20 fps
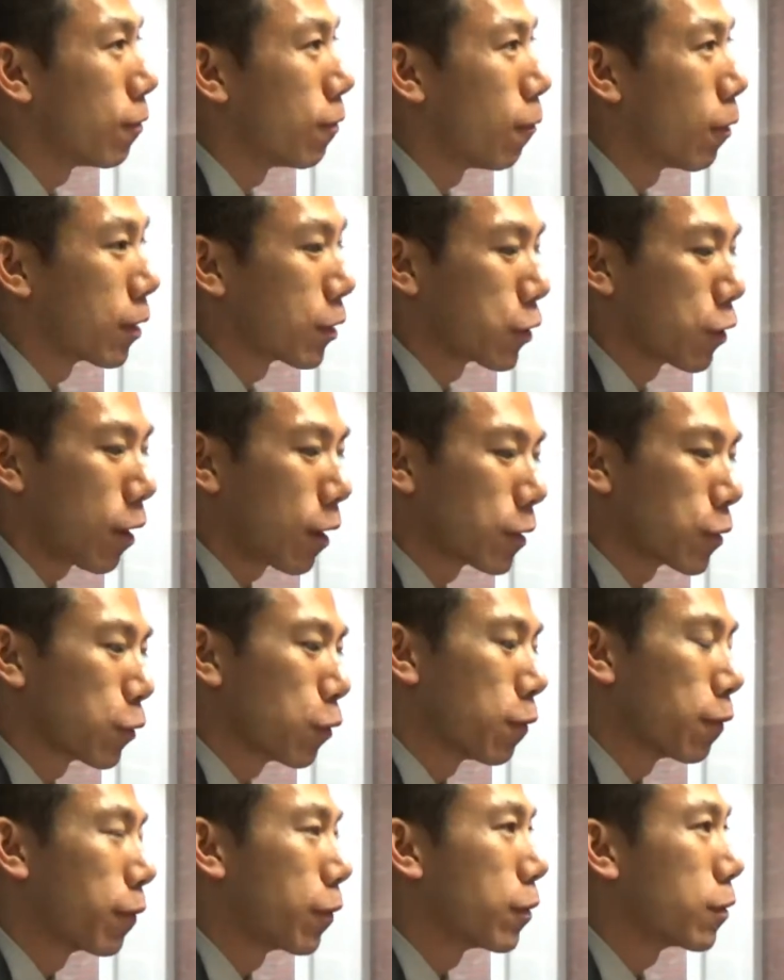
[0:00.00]
What songs
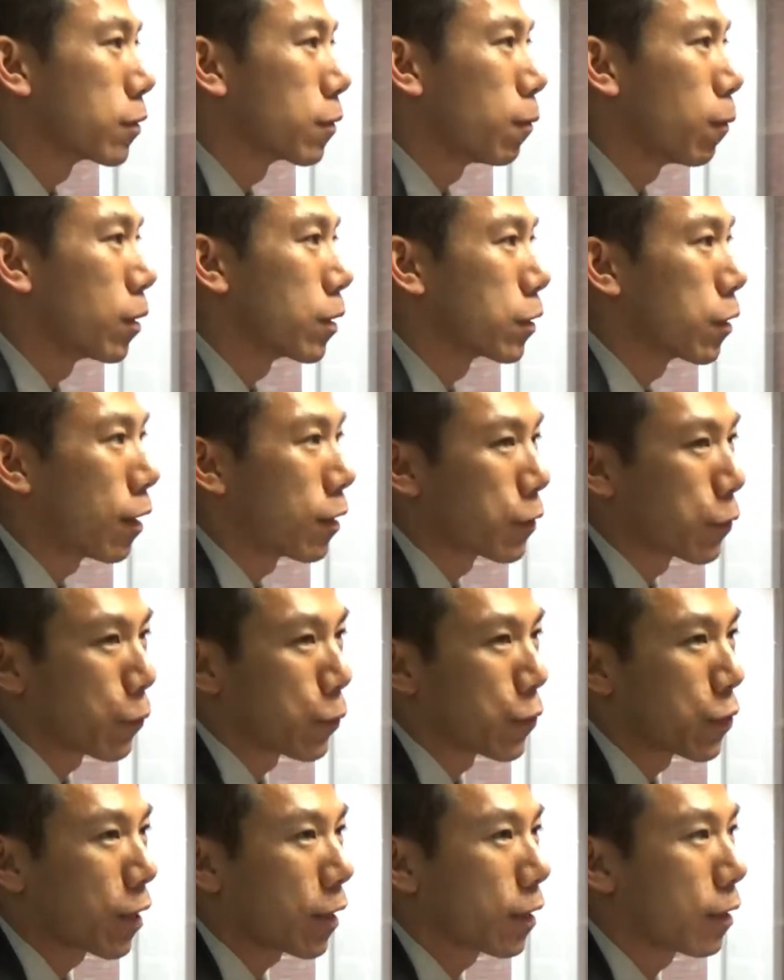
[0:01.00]
go first? What songs go
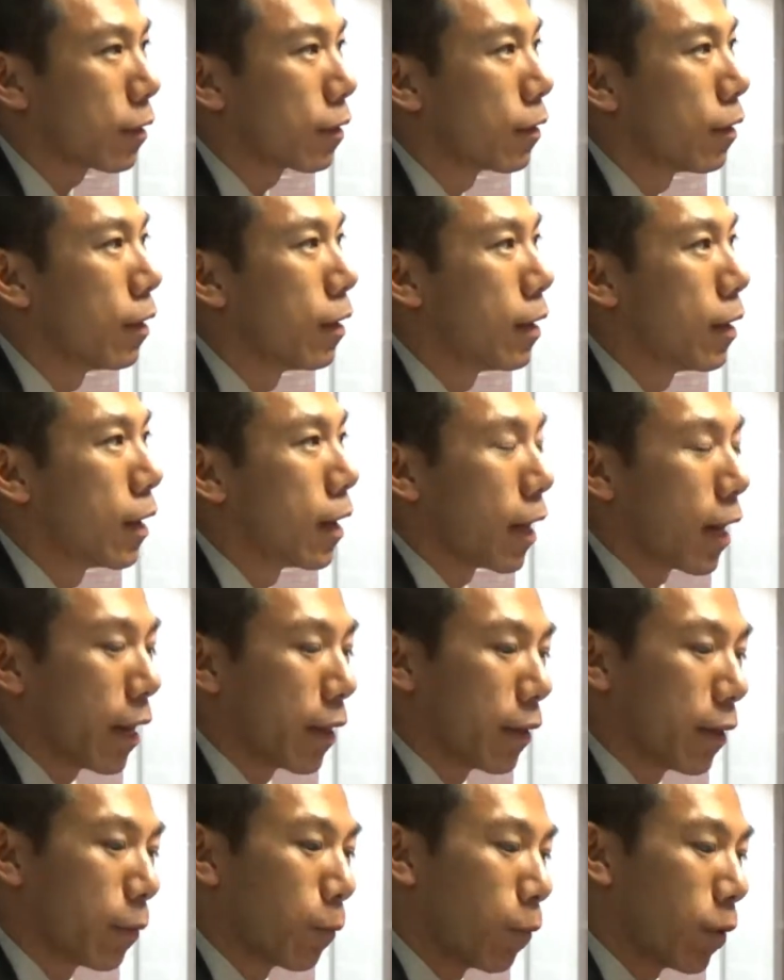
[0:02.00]
second?
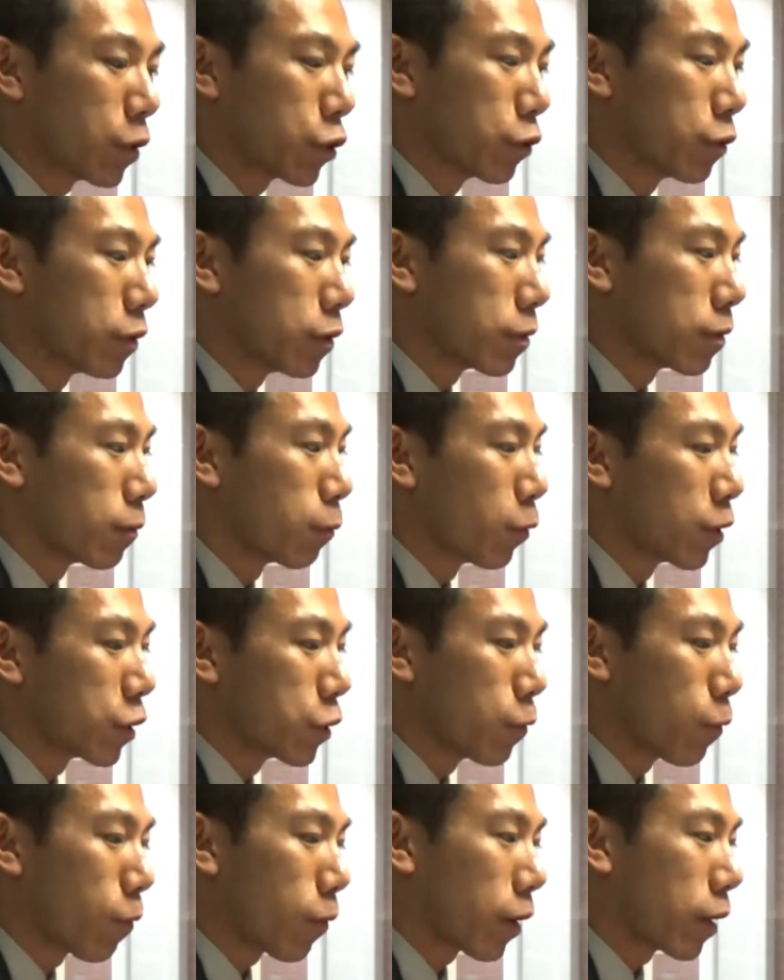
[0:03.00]
And then once
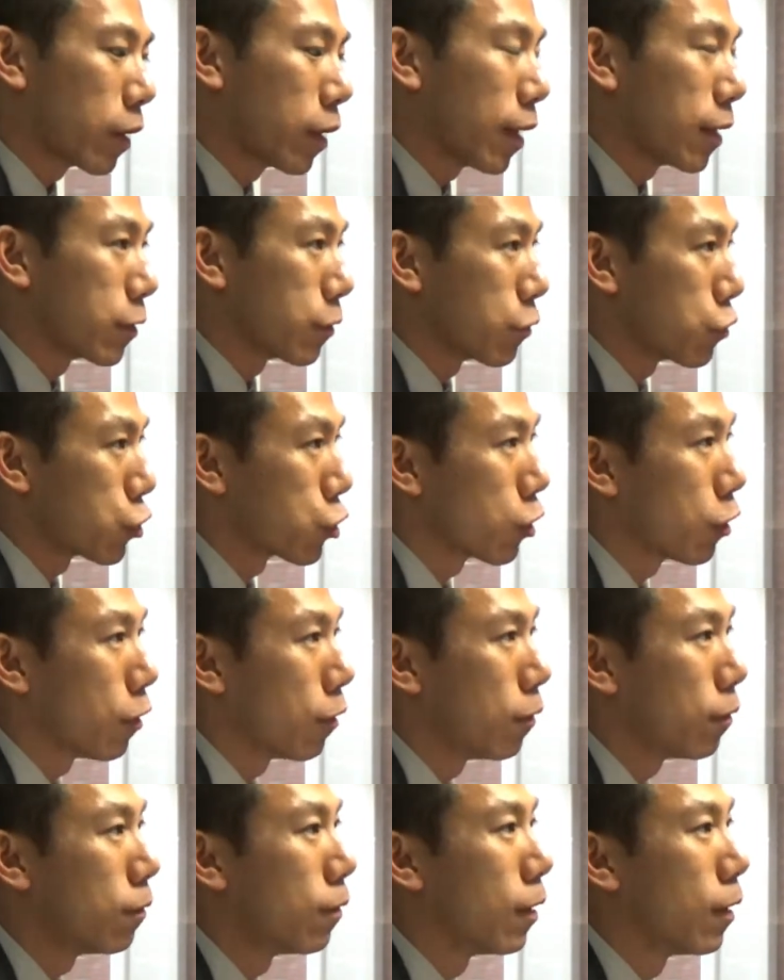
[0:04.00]
you organize the
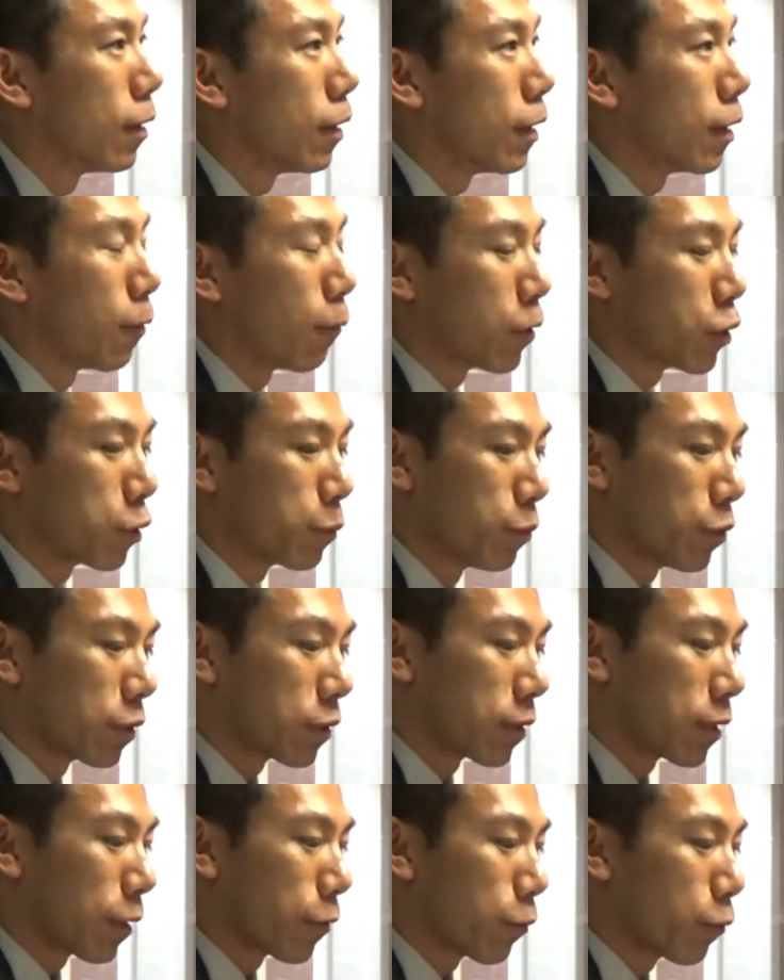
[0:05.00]
show, once you put
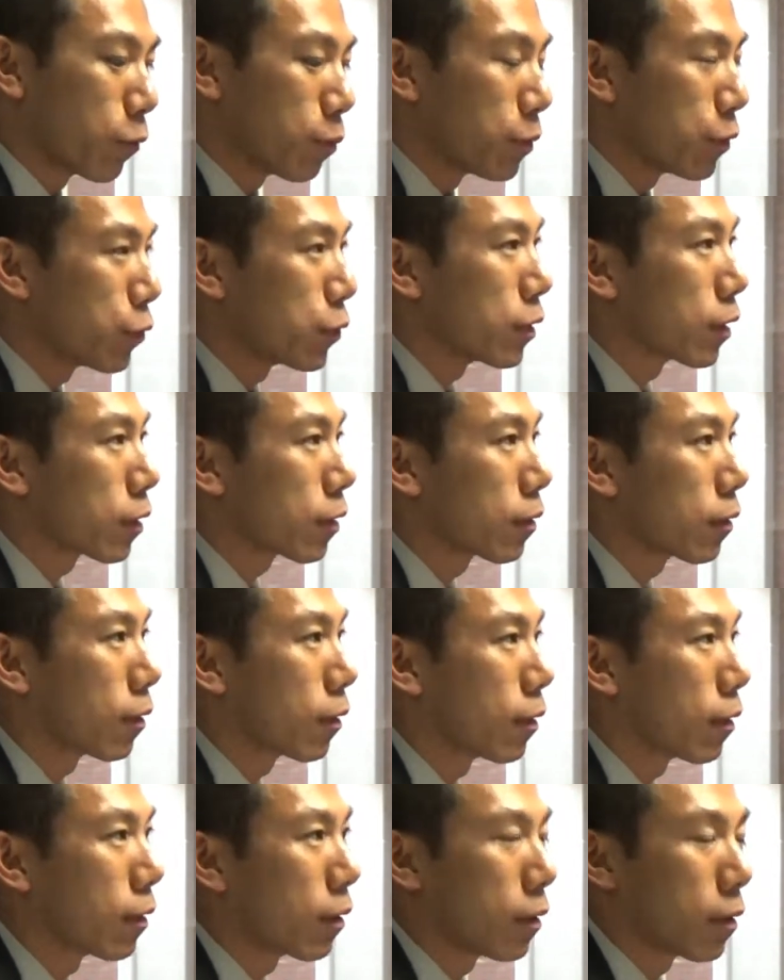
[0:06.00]
together the music,
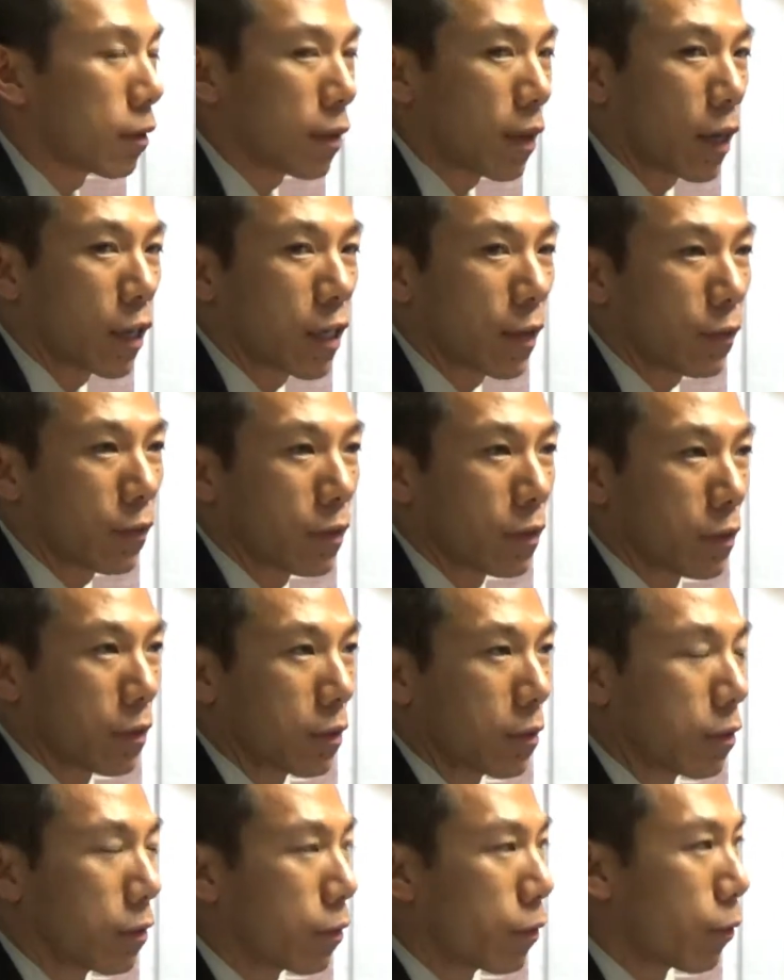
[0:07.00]
now you have to
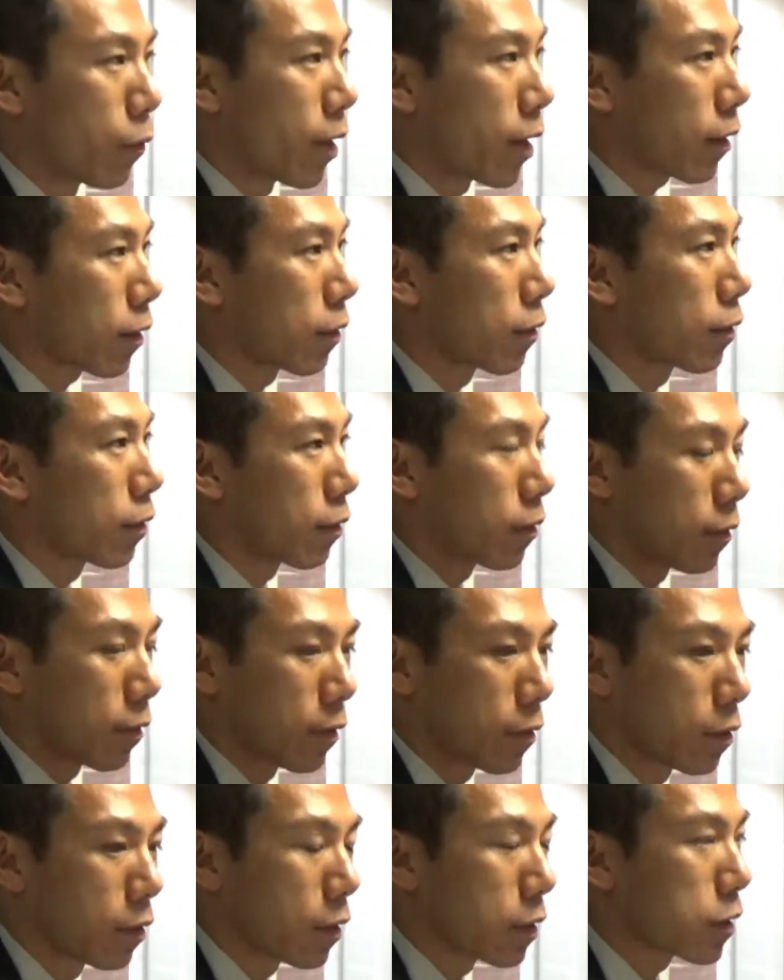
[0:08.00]
direct
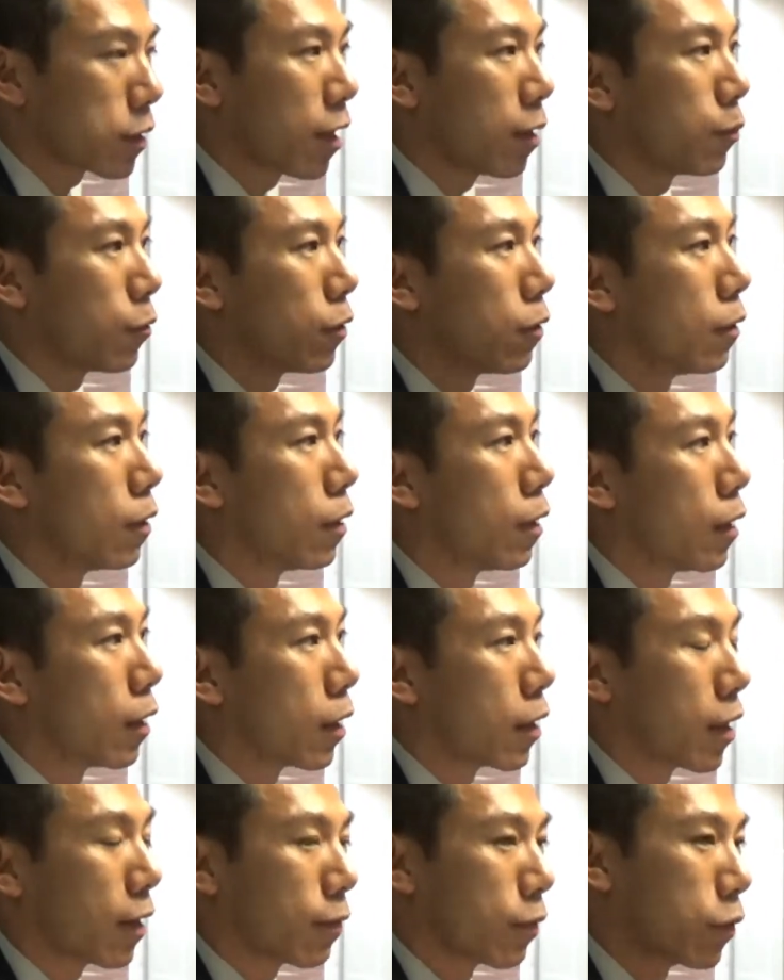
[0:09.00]
the ensemble.
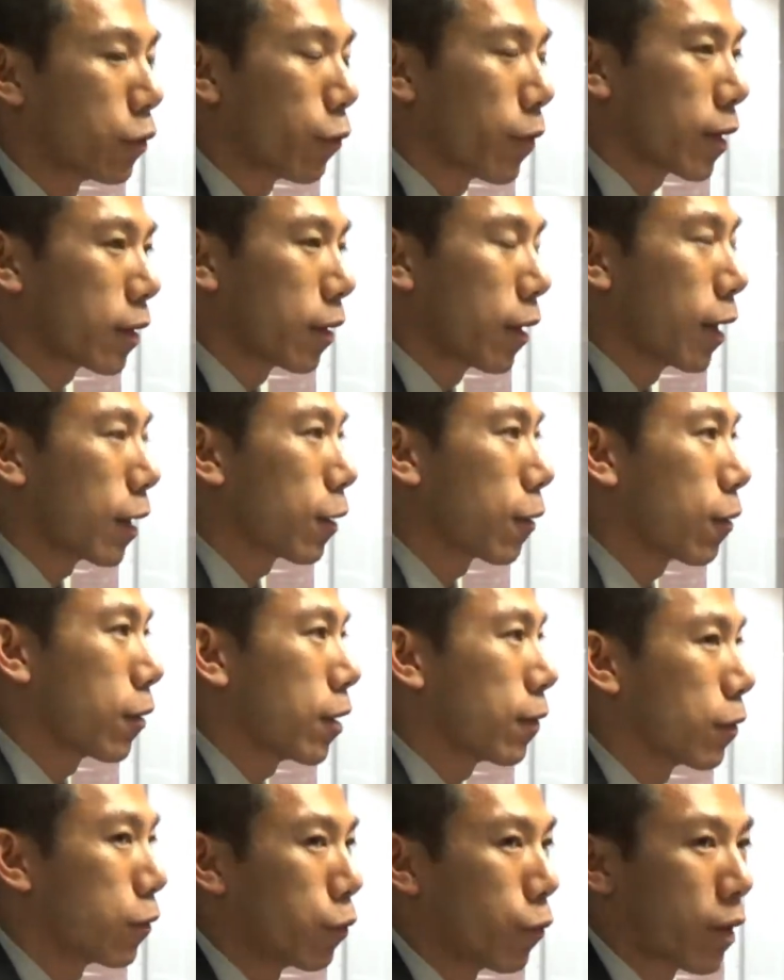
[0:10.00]
You have to direct the anchor. You
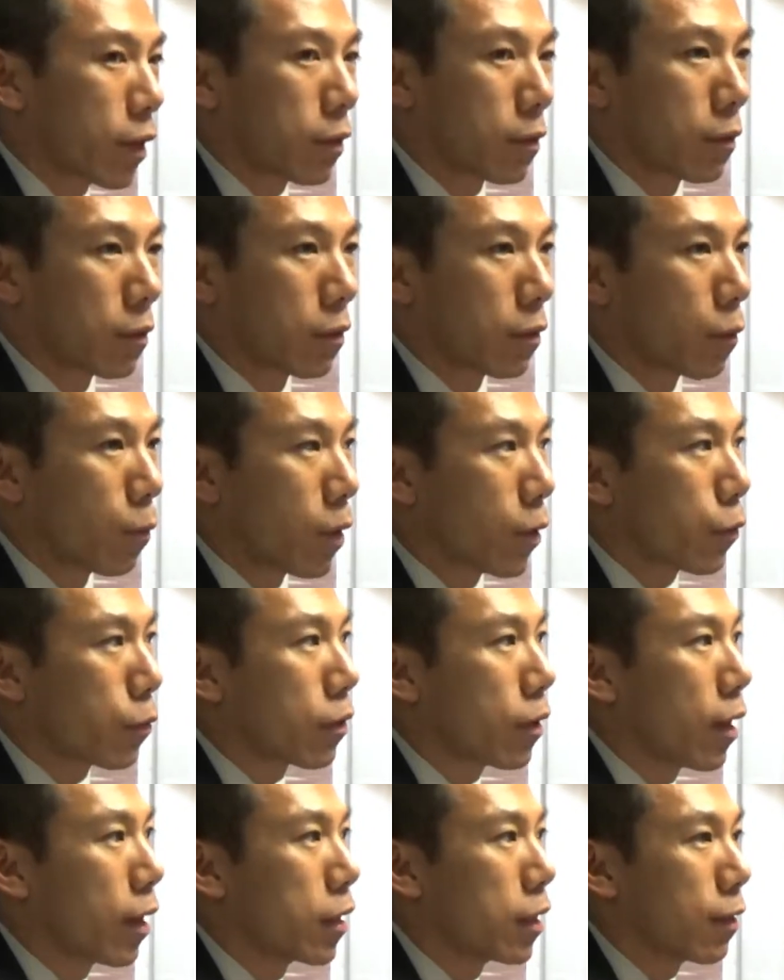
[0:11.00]
have to direct the weather guy.